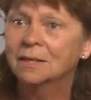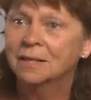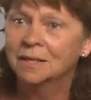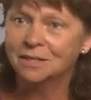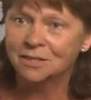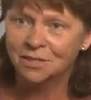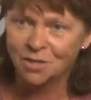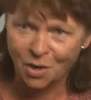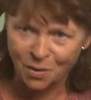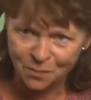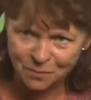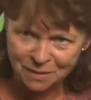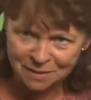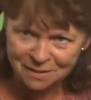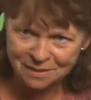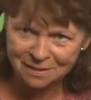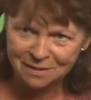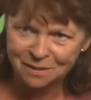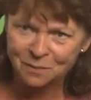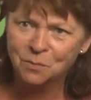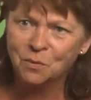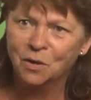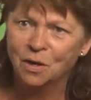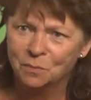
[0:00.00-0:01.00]
and not
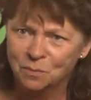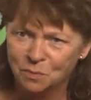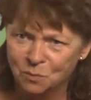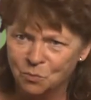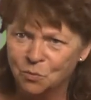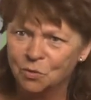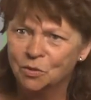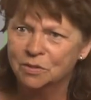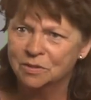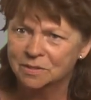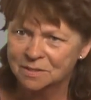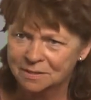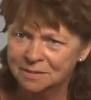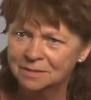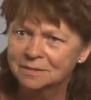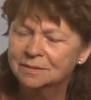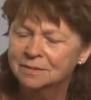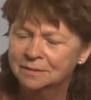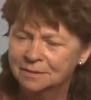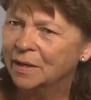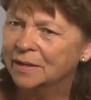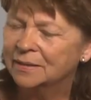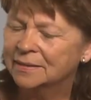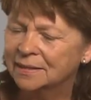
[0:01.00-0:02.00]
making a problem worse.
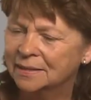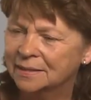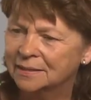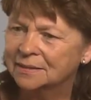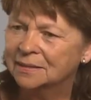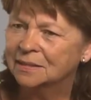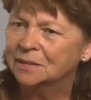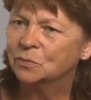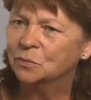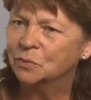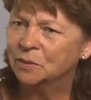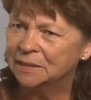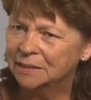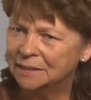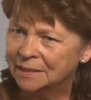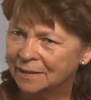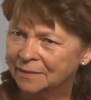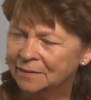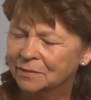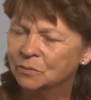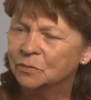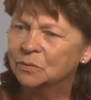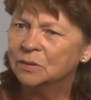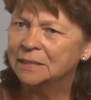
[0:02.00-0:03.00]
I think that we,
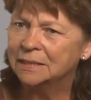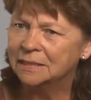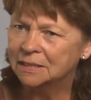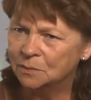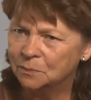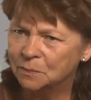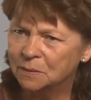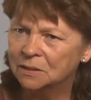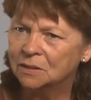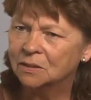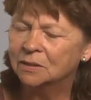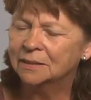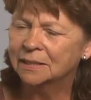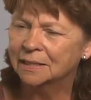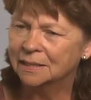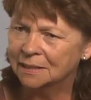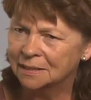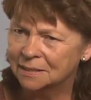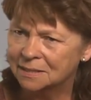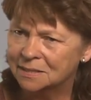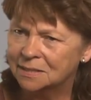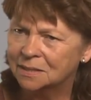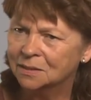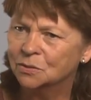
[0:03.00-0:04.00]
ne we need to be looking
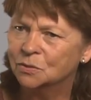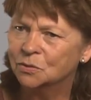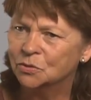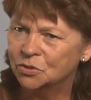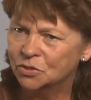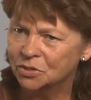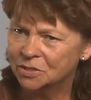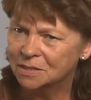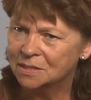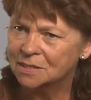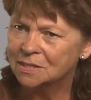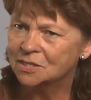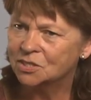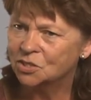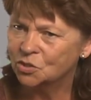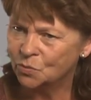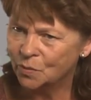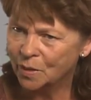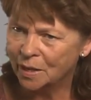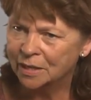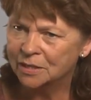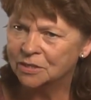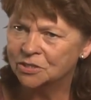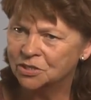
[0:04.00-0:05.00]
at solutions and
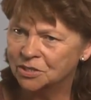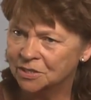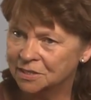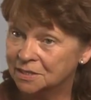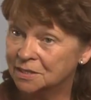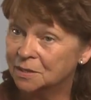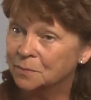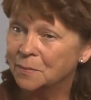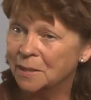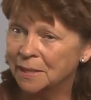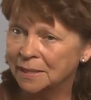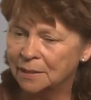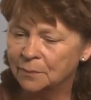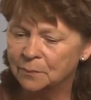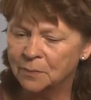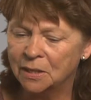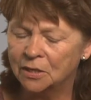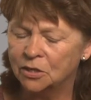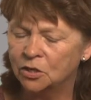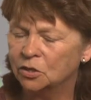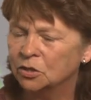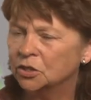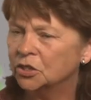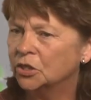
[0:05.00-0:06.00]
strategies to make it
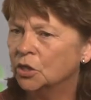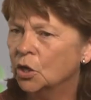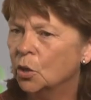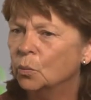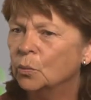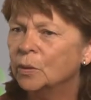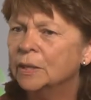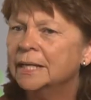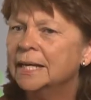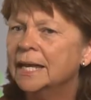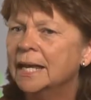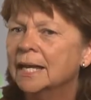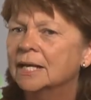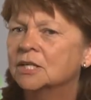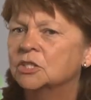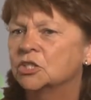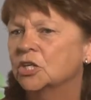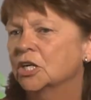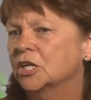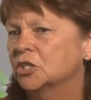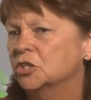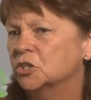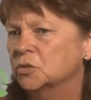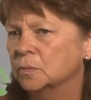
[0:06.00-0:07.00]
better. You know, we can't
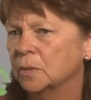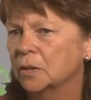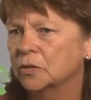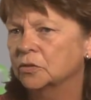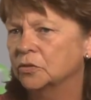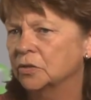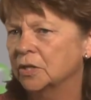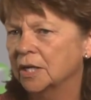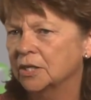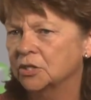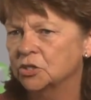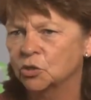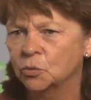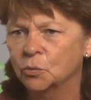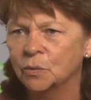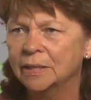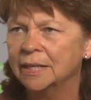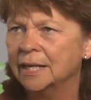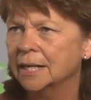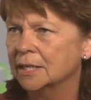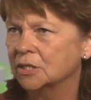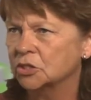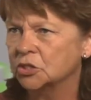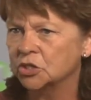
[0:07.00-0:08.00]
change Mother Nature. We
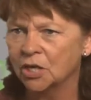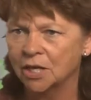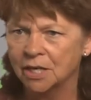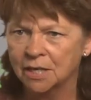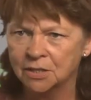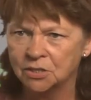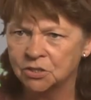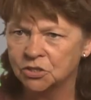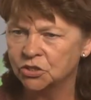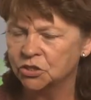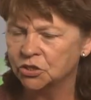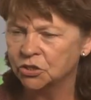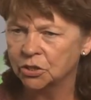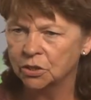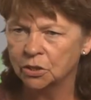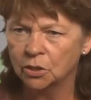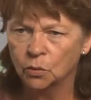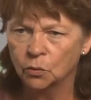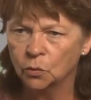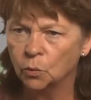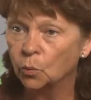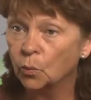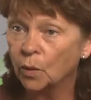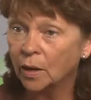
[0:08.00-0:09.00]
can't change, you
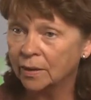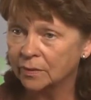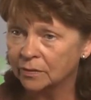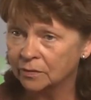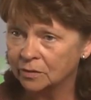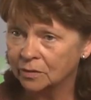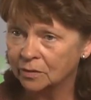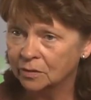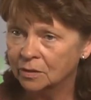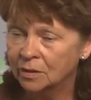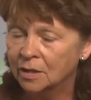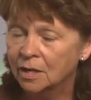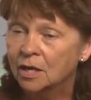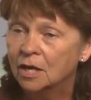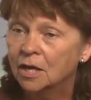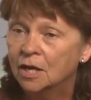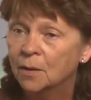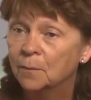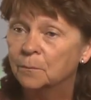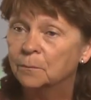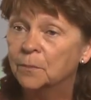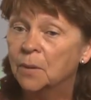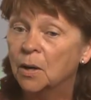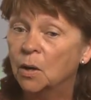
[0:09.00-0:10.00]
know, the weather,
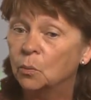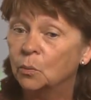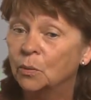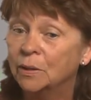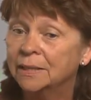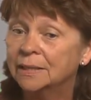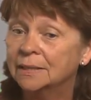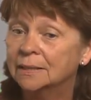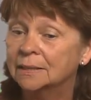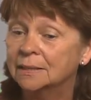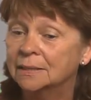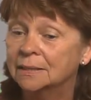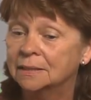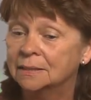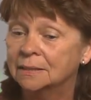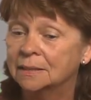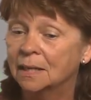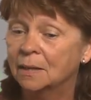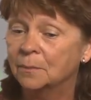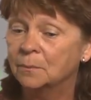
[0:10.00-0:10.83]
but we can